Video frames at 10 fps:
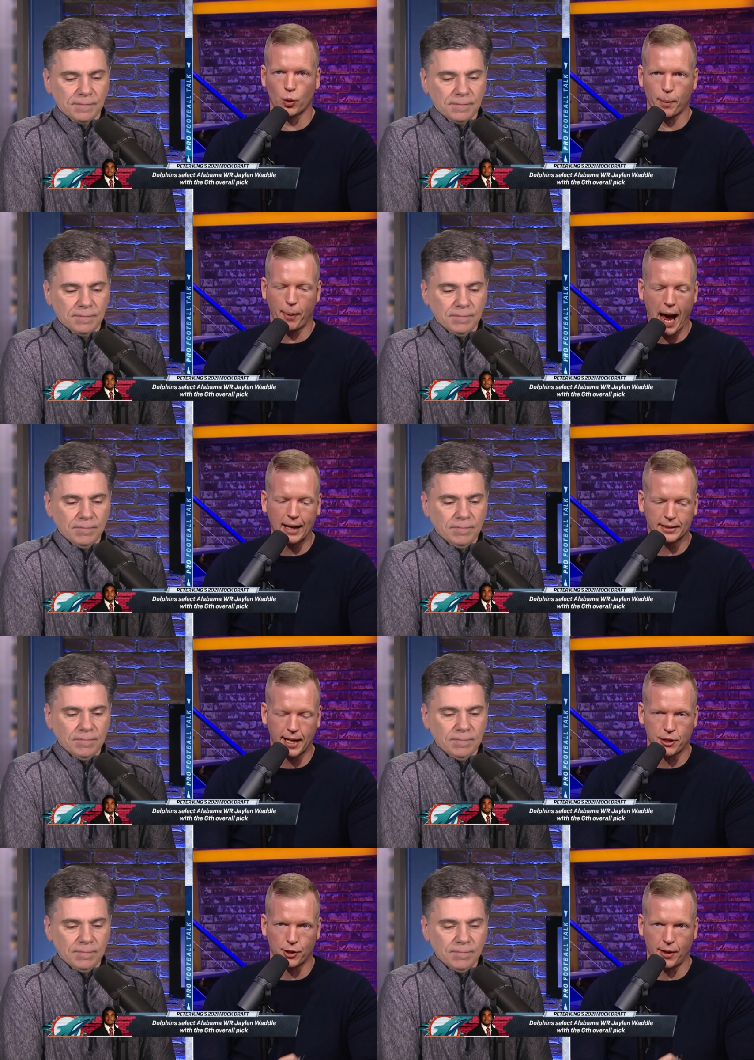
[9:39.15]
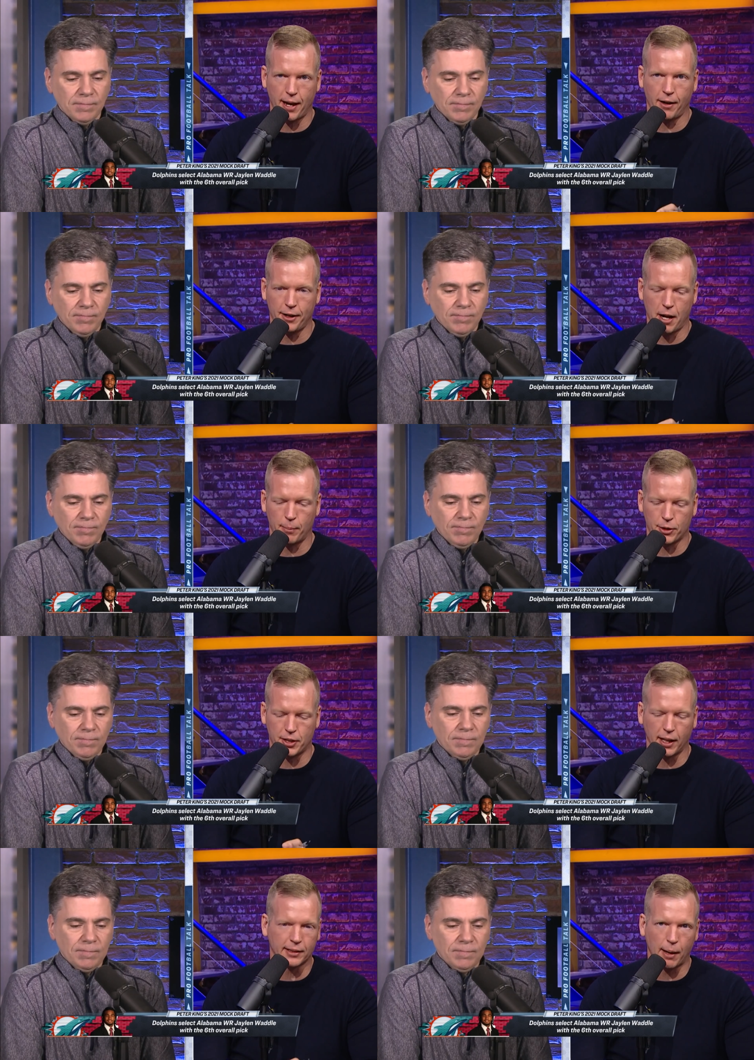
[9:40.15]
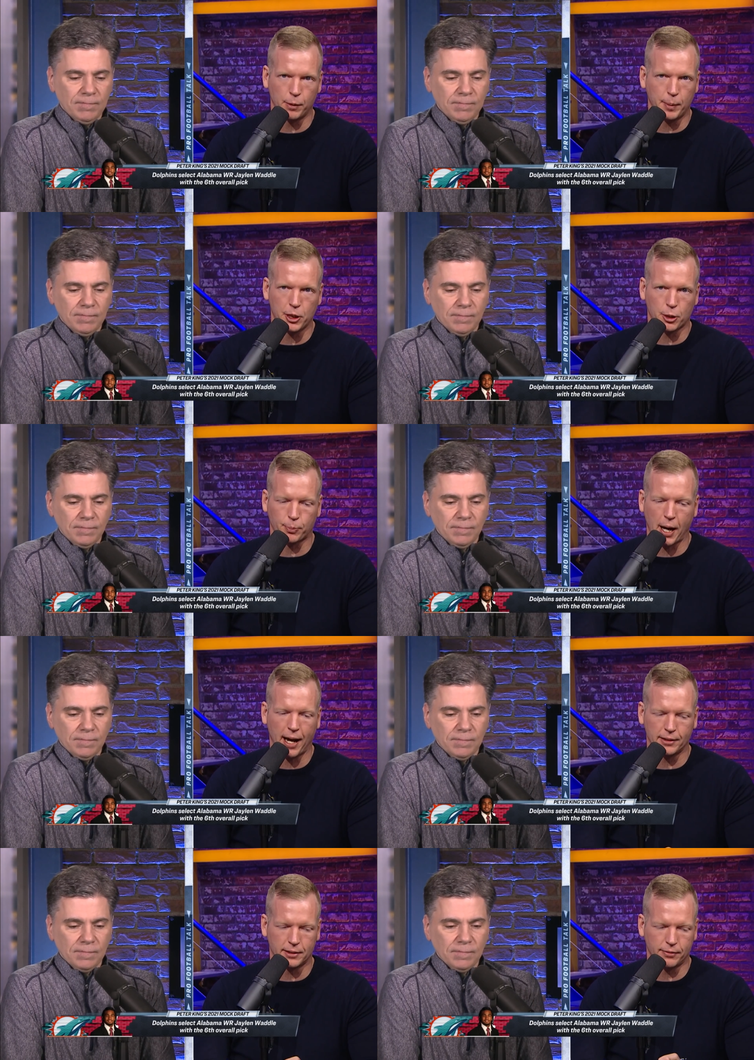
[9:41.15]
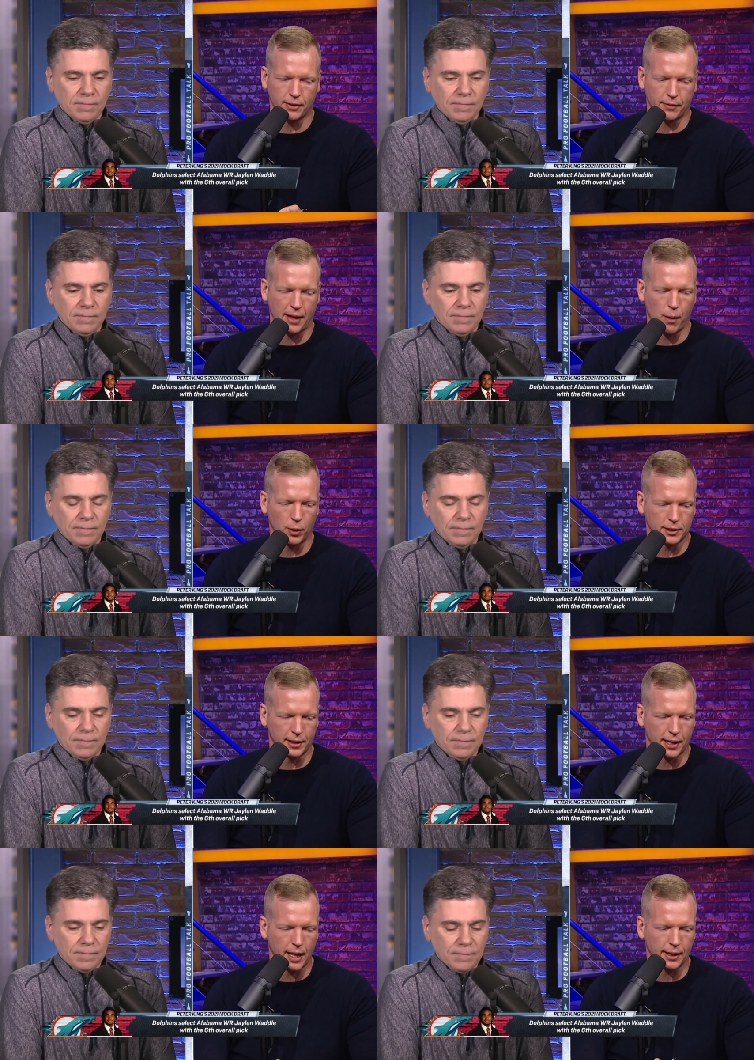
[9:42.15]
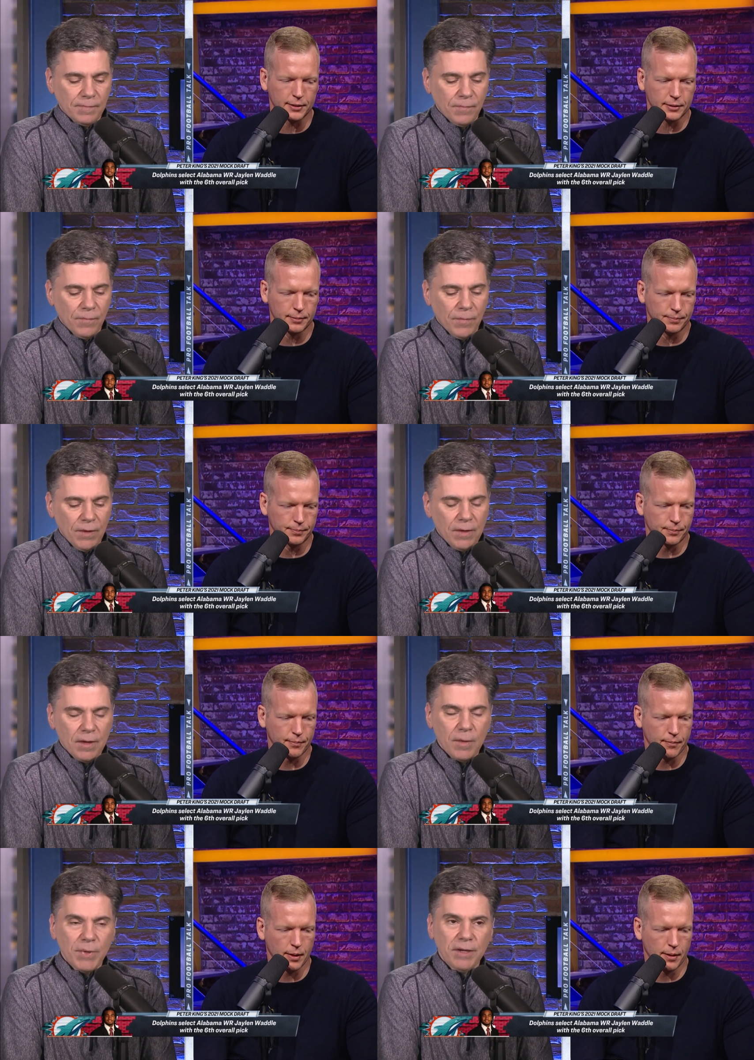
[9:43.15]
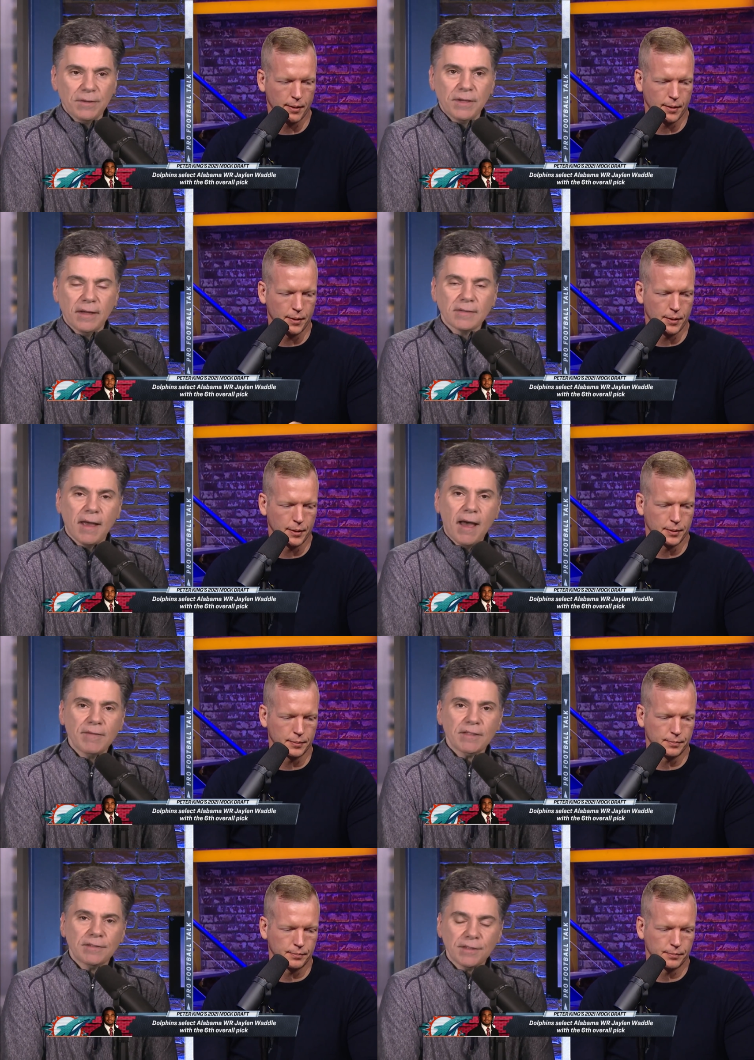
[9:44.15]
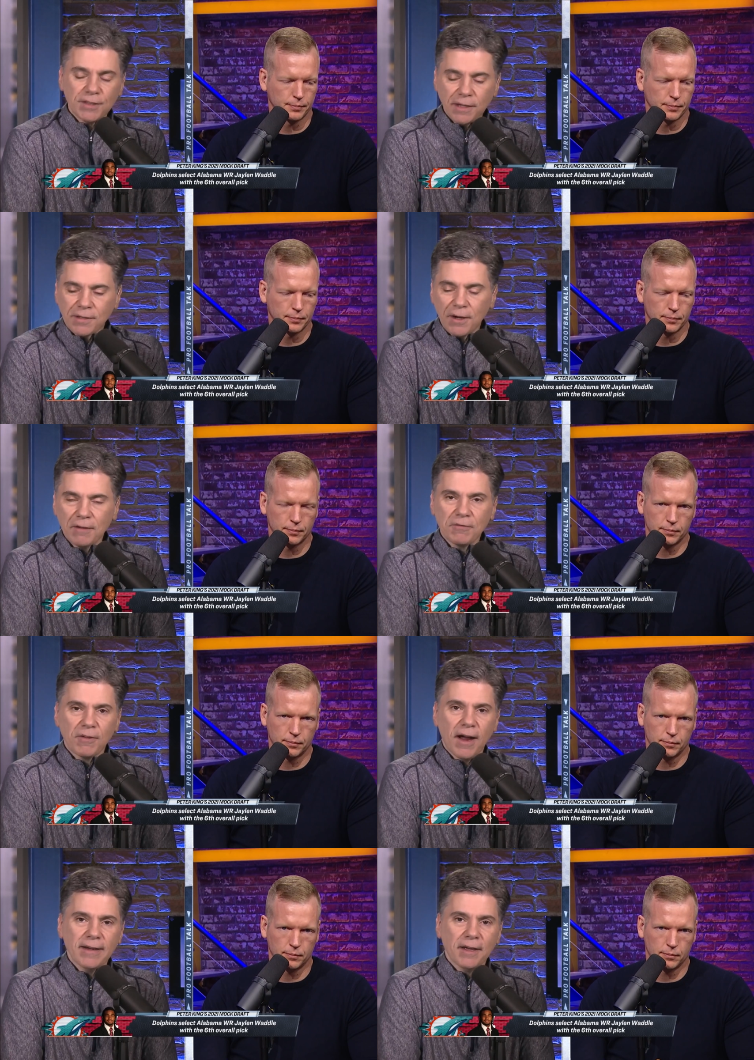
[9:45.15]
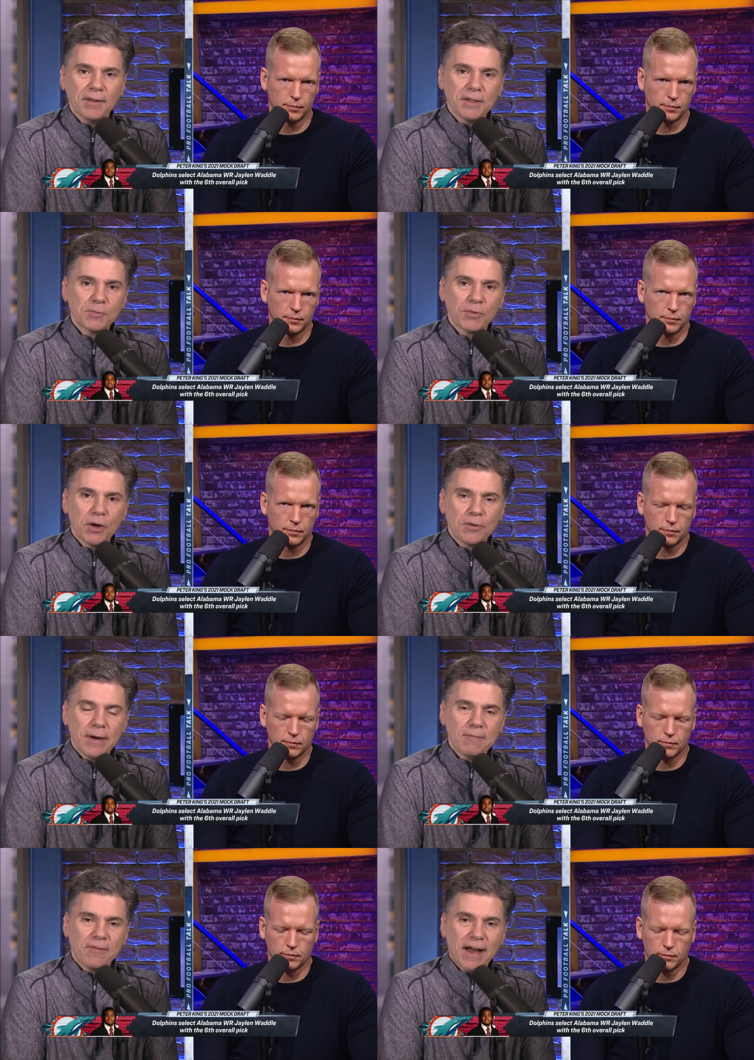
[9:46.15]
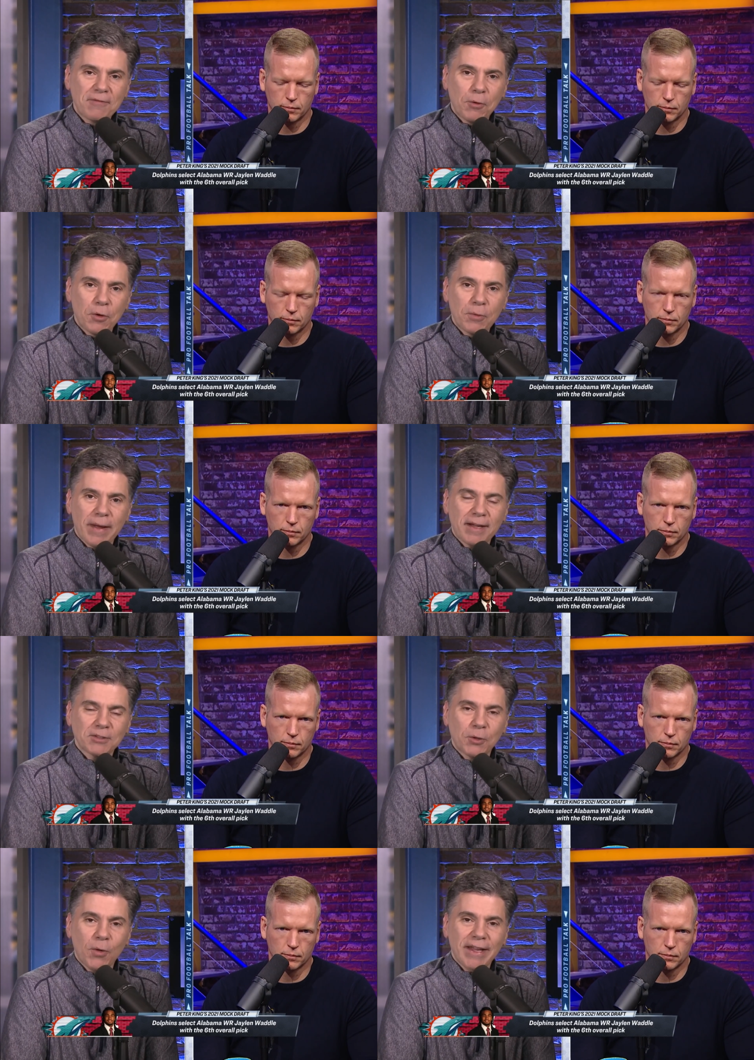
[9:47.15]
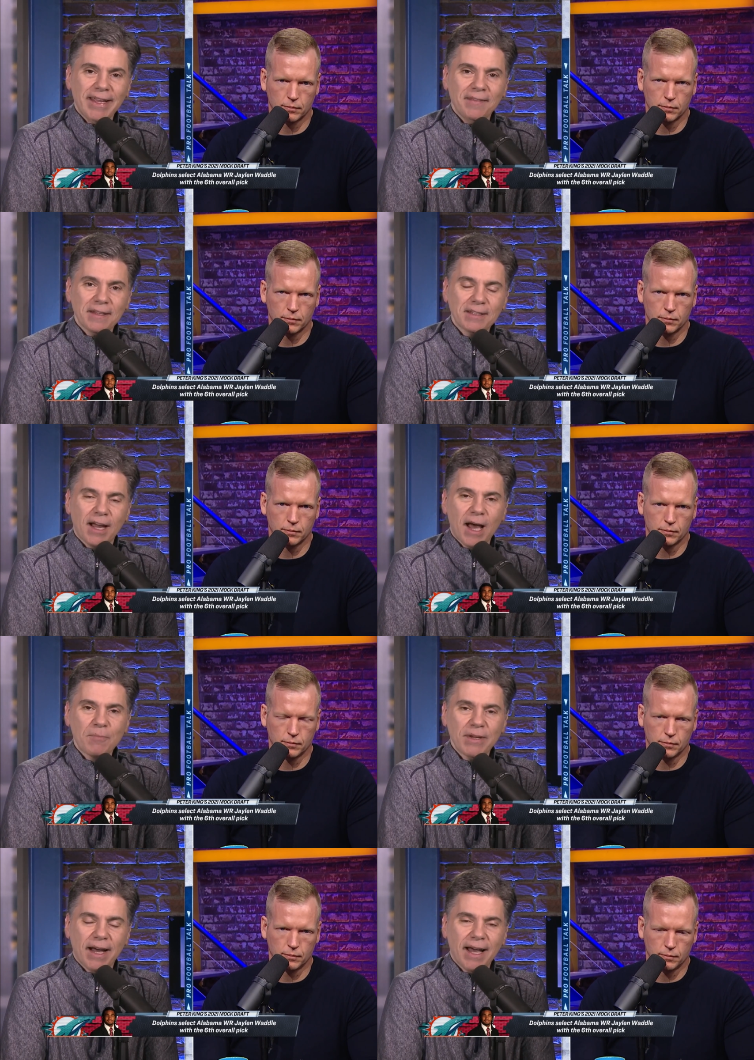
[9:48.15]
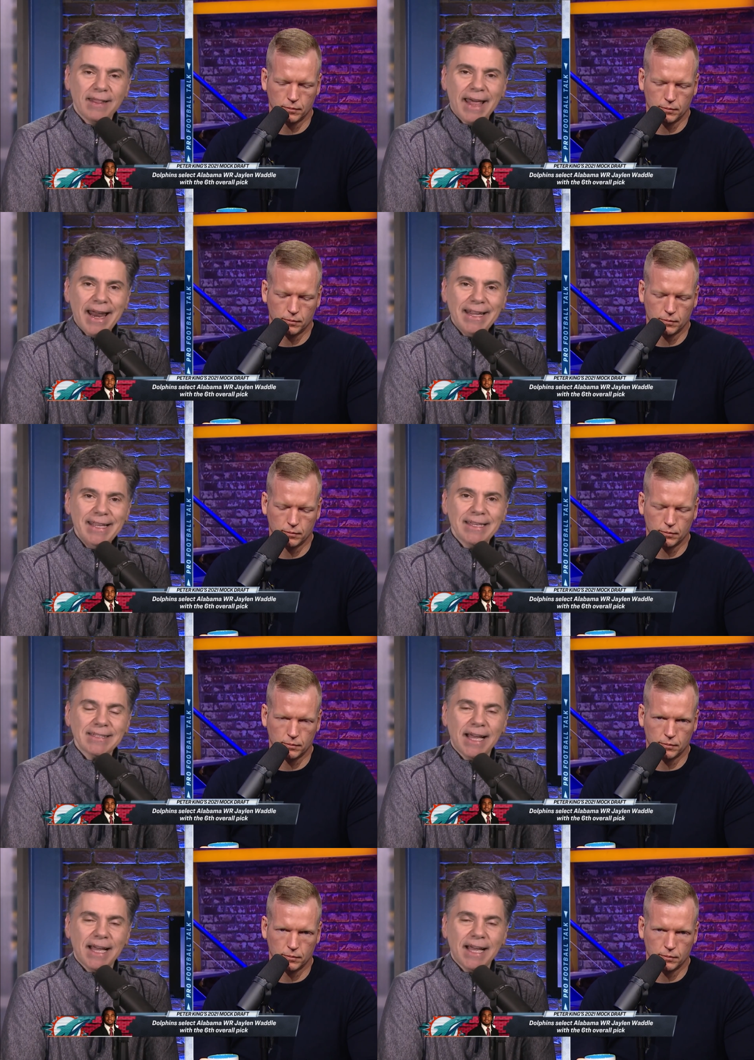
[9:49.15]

Speaker 1: of pass catcher there at number six. I would be surprised if, if that wasn't the case. Peter does have, as he
Speaker 2: suggested on Friday on this program, five quarterbacks going in the top nine. That is